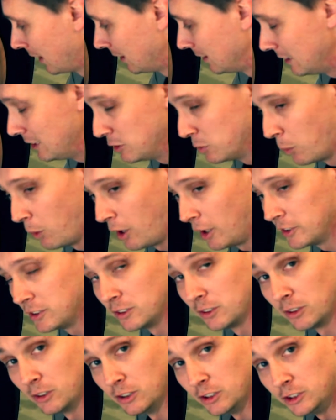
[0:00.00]
these
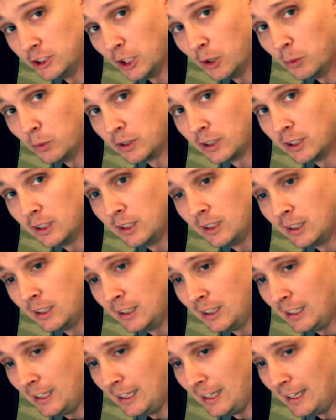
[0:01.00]
washers are a joke.
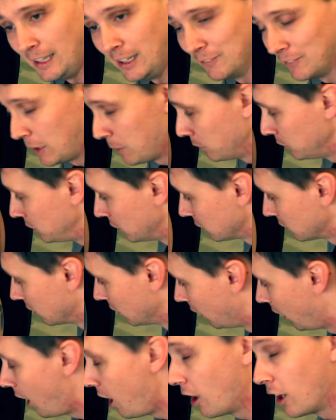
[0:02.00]
And if they would just
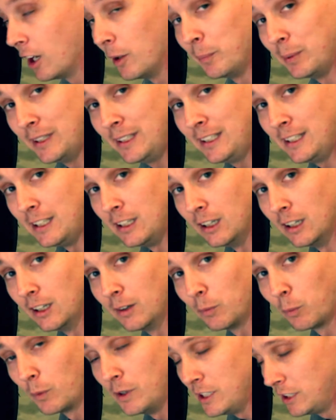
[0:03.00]
lock up in here
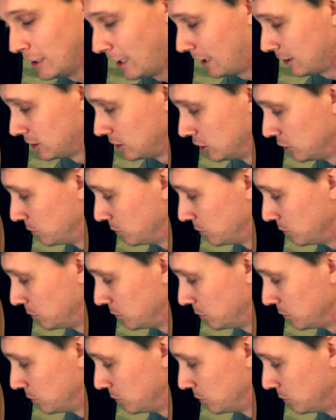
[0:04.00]
where you could actually